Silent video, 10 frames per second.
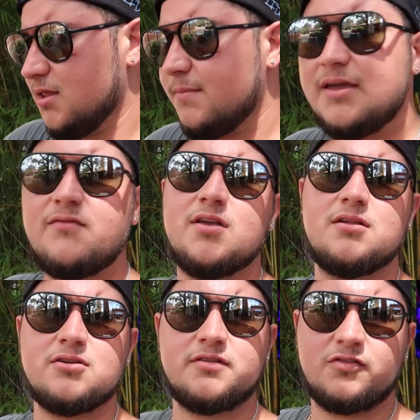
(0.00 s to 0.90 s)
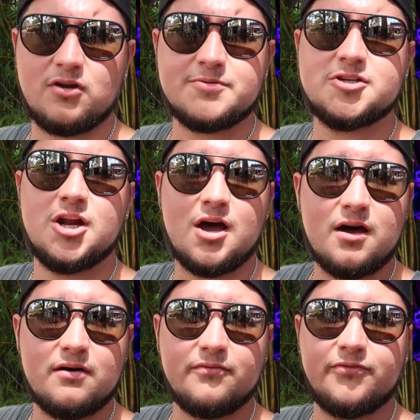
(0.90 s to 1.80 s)
Let me give you a little description
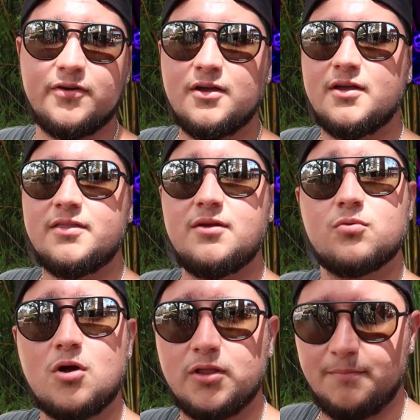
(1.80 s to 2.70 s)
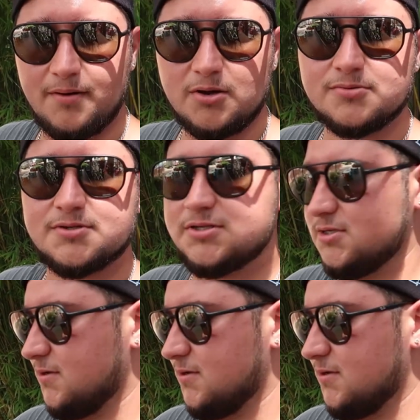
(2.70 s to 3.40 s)
of the Rolling Bones.